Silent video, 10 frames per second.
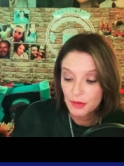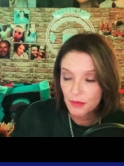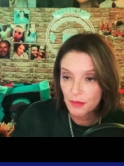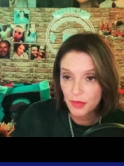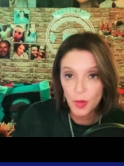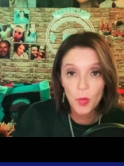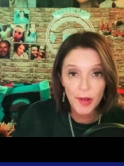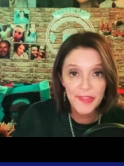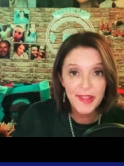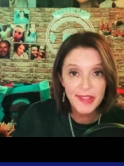the
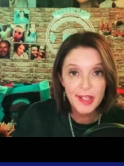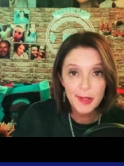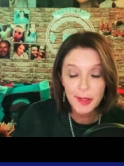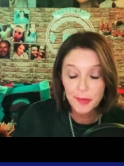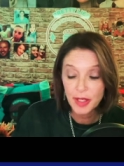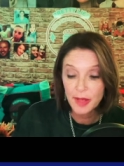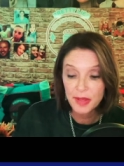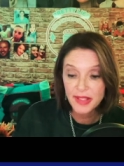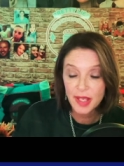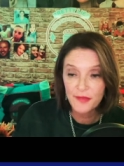one thing that can
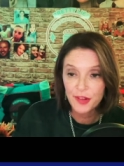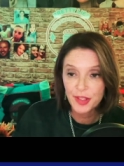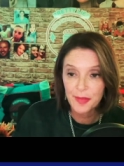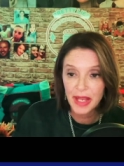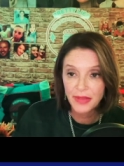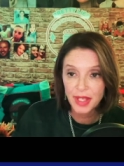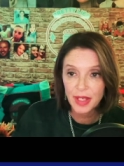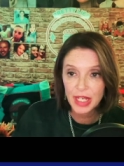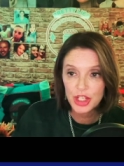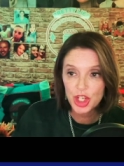be said for
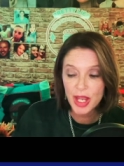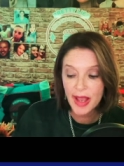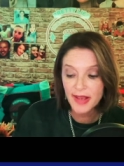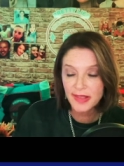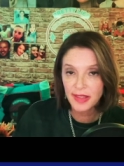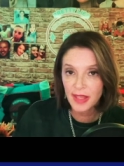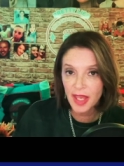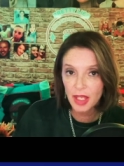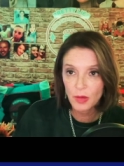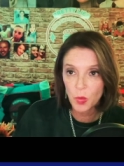Samantha is she hasn't let